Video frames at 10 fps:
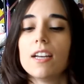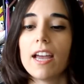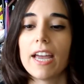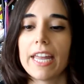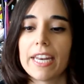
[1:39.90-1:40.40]

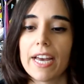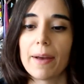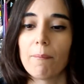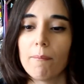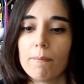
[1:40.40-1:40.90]
and
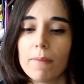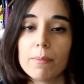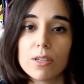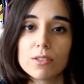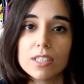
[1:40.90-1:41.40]

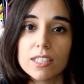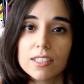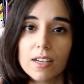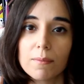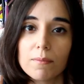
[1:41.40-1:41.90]
maybe you see
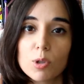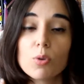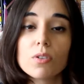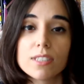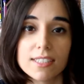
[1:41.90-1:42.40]
some
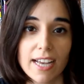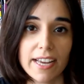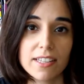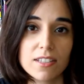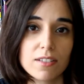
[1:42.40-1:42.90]
cool
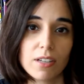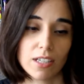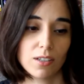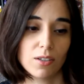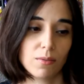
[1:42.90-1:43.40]
designs
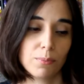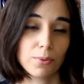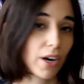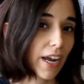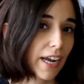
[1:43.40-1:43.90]
like
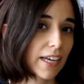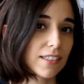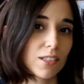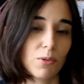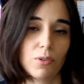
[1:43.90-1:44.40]

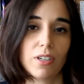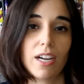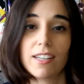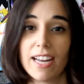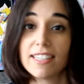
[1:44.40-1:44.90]
braids or
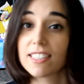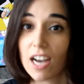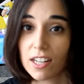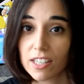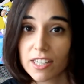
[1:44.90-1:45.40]
a nice
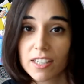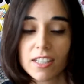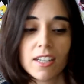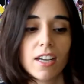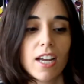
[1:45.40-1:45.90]
color,
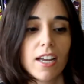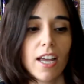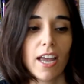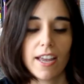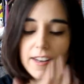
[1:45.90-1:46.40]

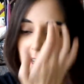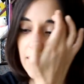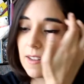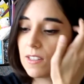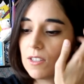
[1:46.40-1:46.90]
and
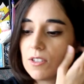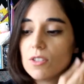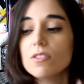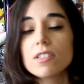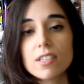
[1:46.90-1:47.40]
you
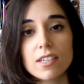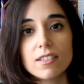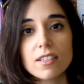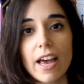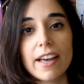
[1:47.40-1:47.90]
use
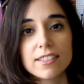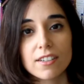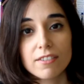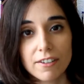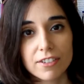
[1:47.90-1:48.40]
these as
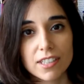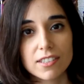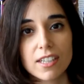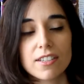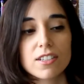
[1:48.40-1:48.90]
a
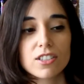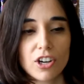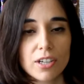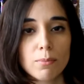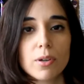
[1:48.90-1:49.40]
reference, as a
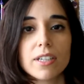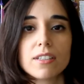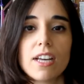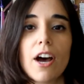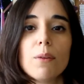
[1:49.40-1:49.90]
starting
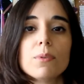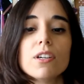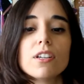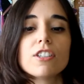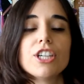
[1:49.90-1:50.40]
point to help
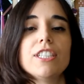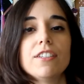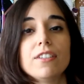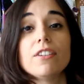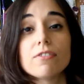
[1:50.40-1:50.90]
your
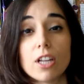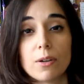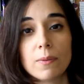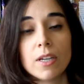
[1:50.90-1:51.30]
creativity flow.